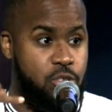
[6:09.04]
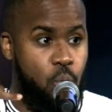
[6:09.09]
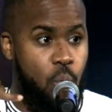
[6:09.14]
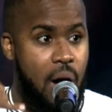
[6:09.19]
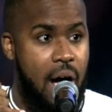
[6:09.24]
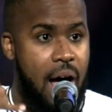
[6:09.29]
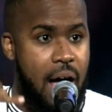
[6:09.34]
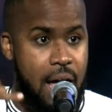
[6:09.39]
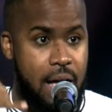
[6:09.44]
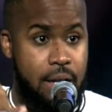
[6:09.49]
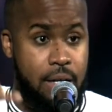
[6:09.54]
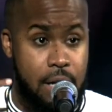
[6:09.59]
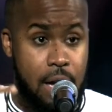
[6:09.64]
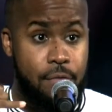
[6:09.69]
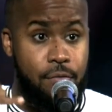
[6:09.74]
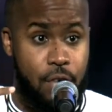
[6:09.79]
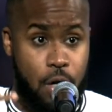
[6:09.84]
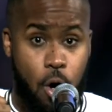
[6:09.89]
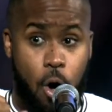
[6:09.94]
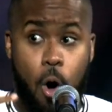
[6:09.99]
why I had
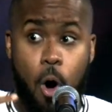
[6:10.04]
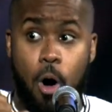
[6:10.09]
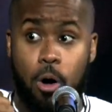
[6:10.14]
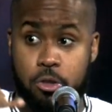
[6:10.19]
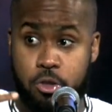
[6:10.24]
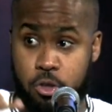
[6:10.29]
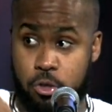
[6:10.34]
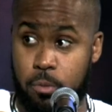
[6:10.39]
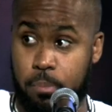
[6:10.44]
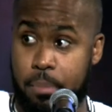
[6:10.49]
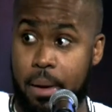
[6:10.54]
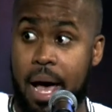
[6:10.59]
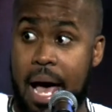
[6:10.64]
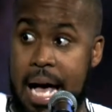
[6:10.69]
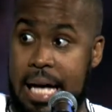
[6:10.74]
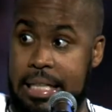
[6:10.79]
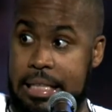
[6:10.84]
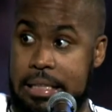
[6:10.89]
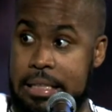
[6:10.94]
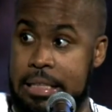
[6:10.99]
never called you back